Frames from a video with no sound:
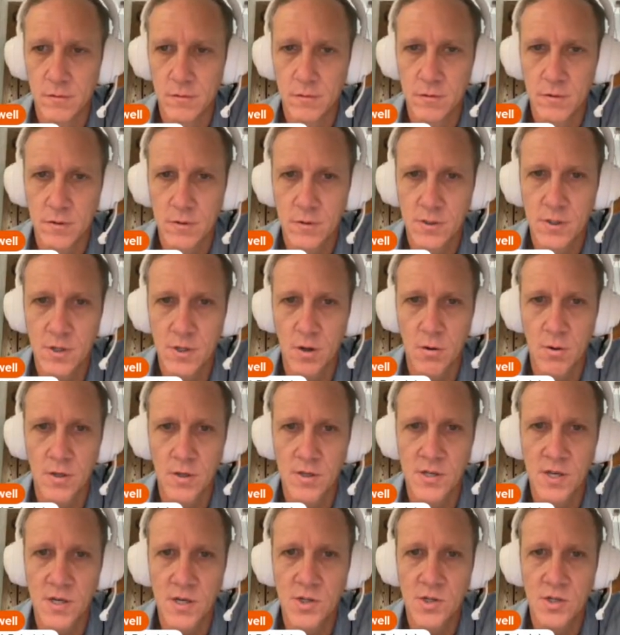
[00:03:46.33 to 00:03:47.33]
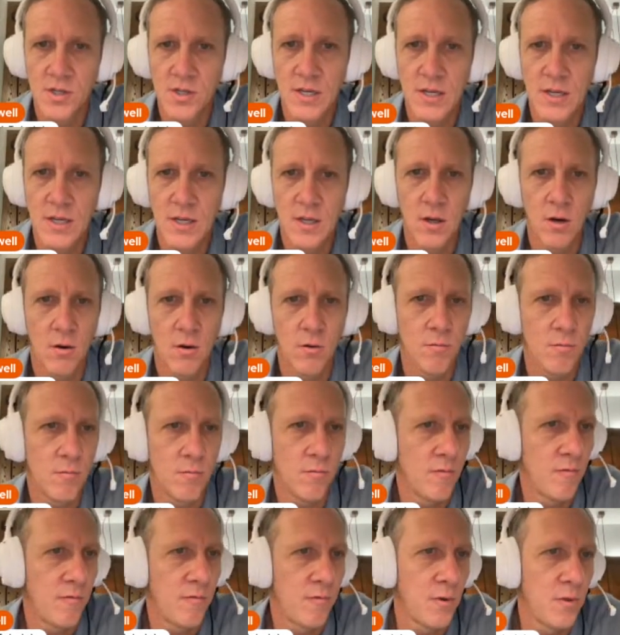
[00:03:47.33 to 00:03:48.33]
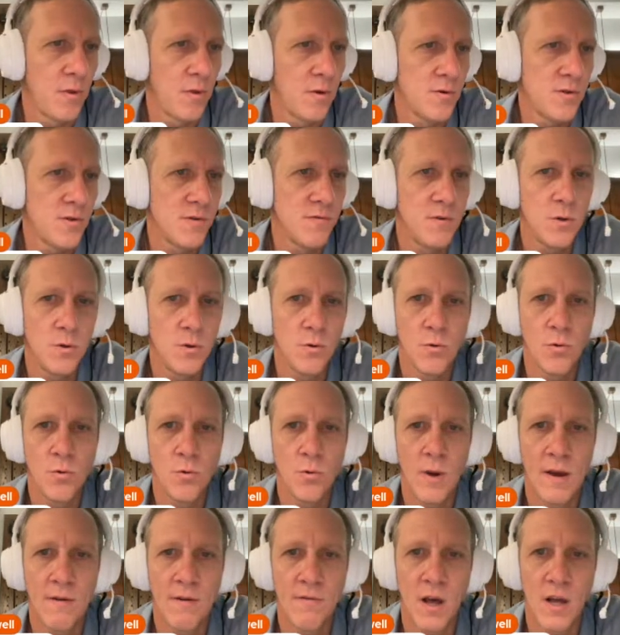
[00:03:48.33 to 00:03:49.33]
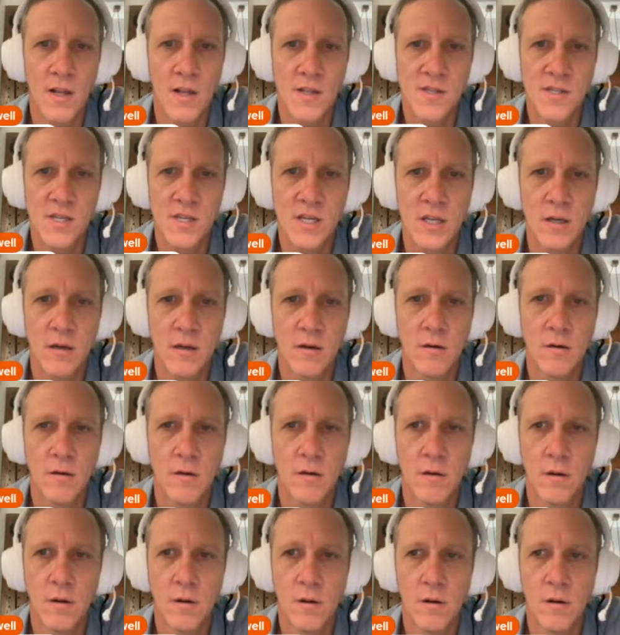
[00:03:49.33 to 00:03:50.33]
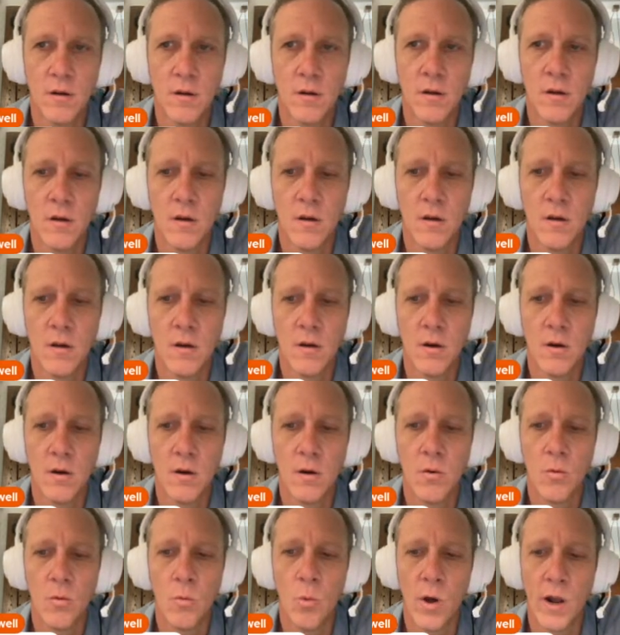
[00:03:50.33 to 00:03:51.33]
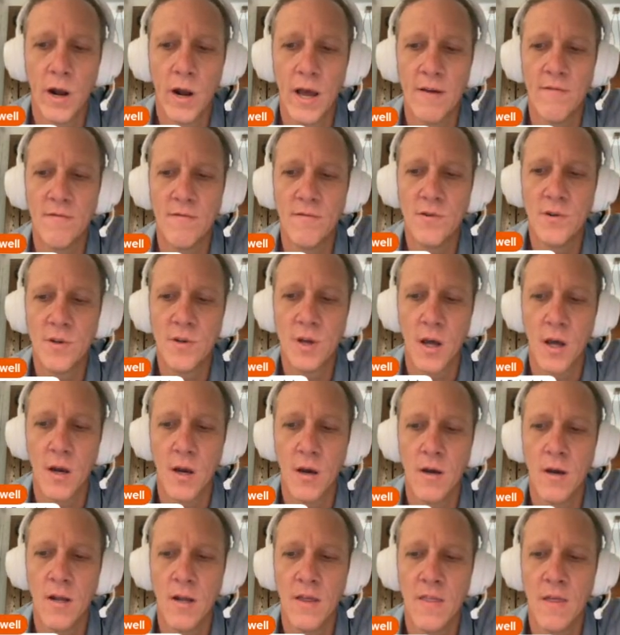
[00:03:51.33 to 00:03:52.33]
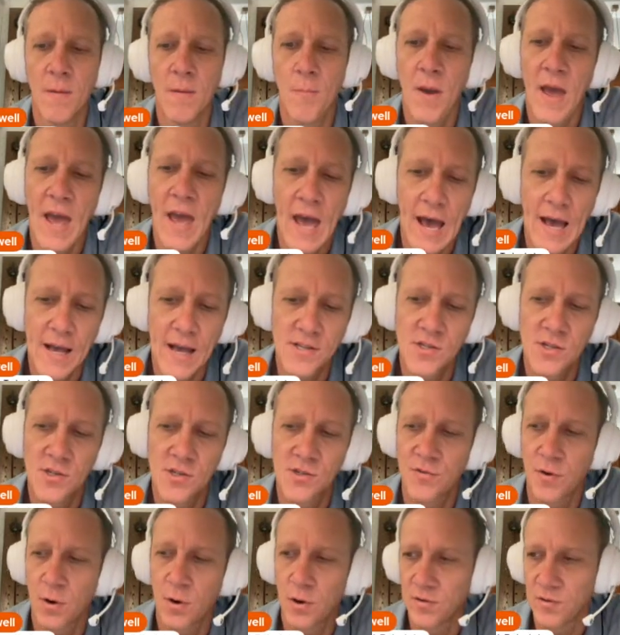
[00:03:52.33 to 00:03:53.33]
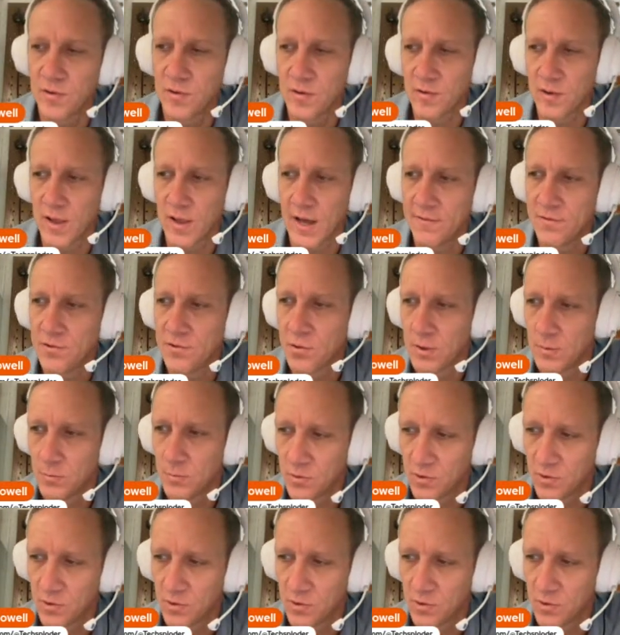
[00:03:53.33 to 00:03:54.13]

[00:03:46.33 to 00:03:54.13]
So essentially, for those of you who have not seen what I've done in the past as far as these live streams is